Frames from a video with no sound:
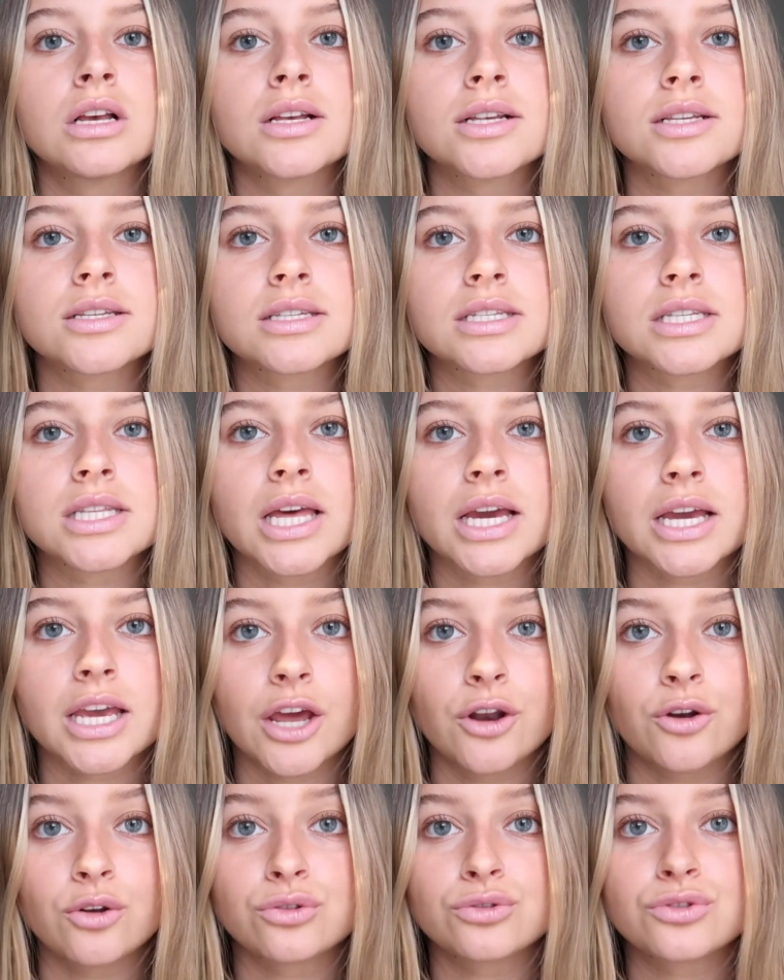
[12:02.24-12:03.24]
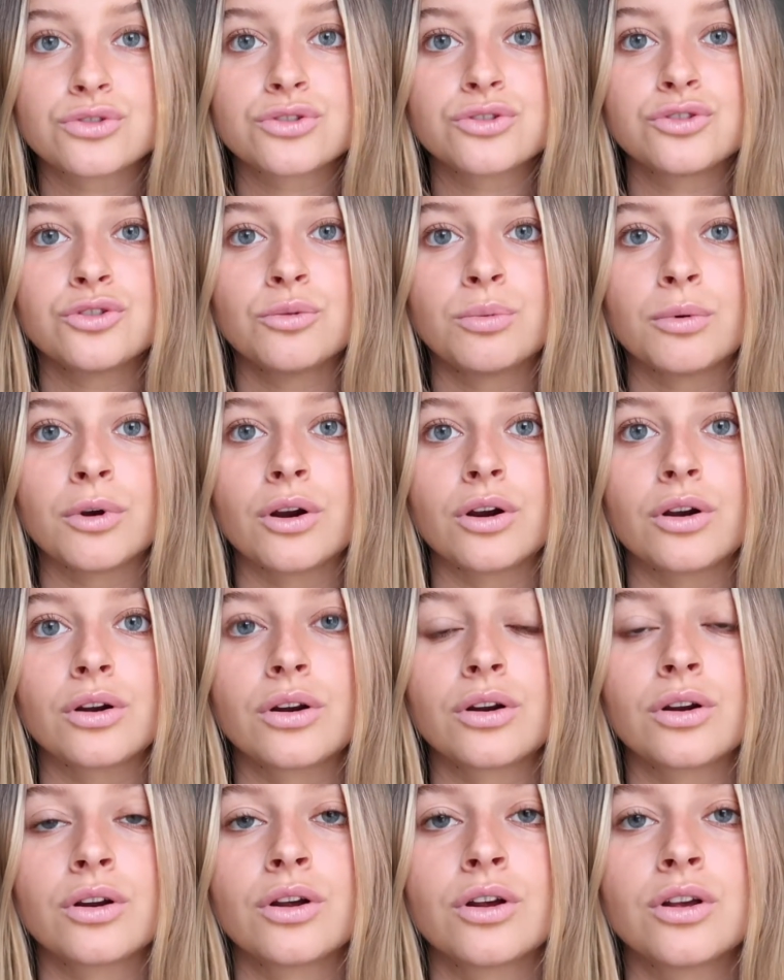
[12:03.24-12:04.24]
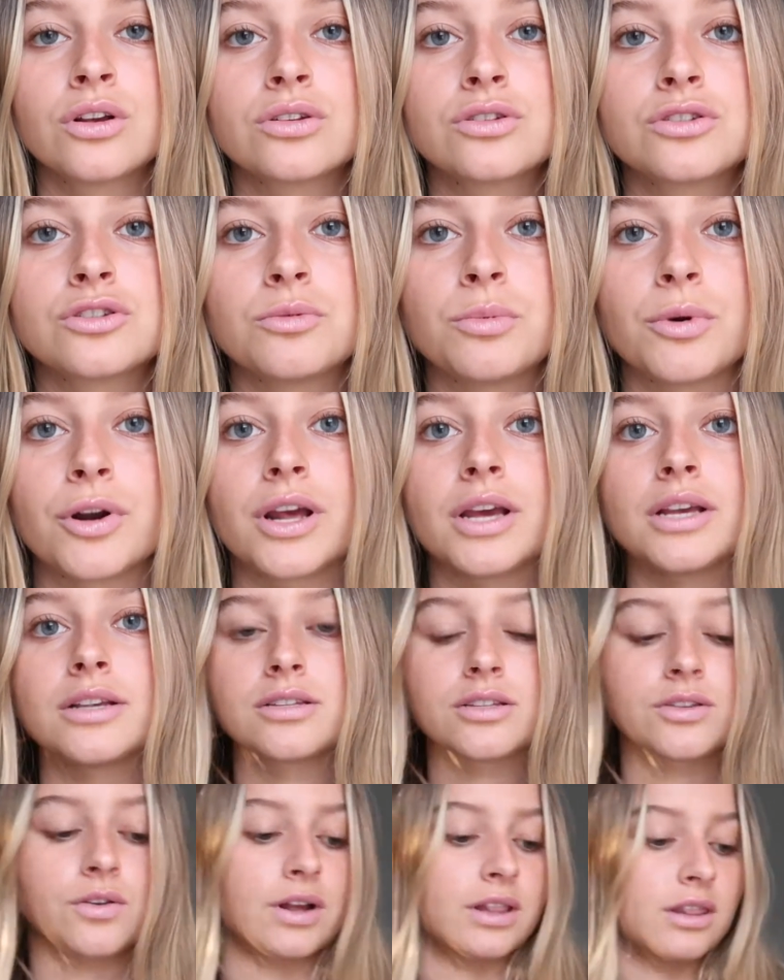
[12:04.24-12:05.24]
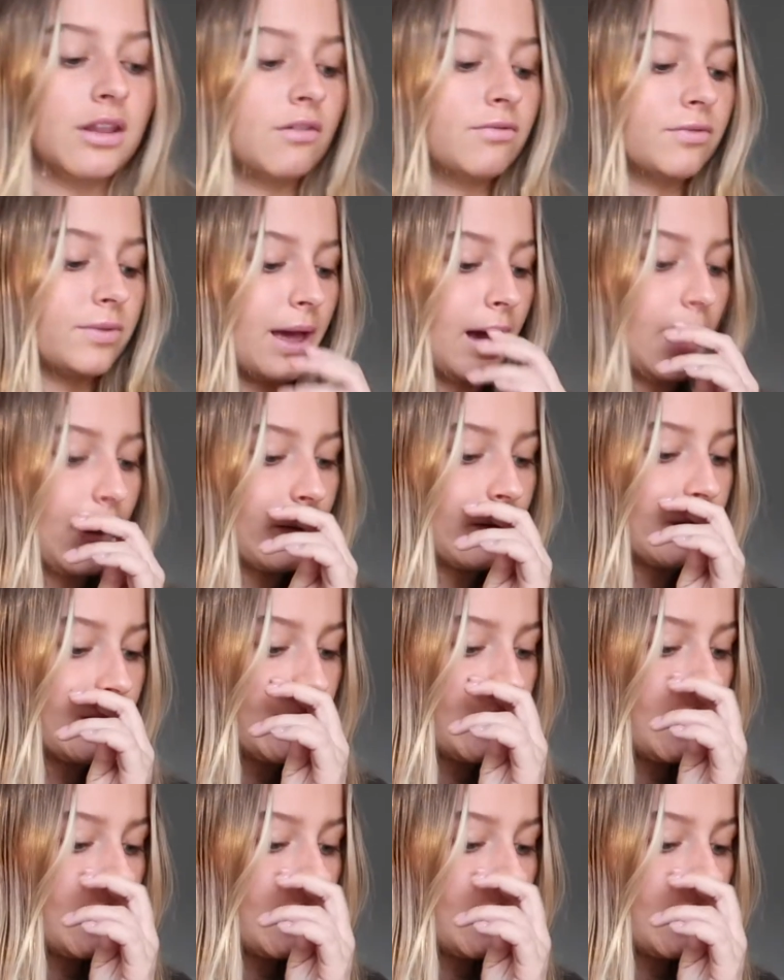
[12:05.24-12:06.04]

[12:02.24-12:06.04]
slick and super, super nice, so I love that.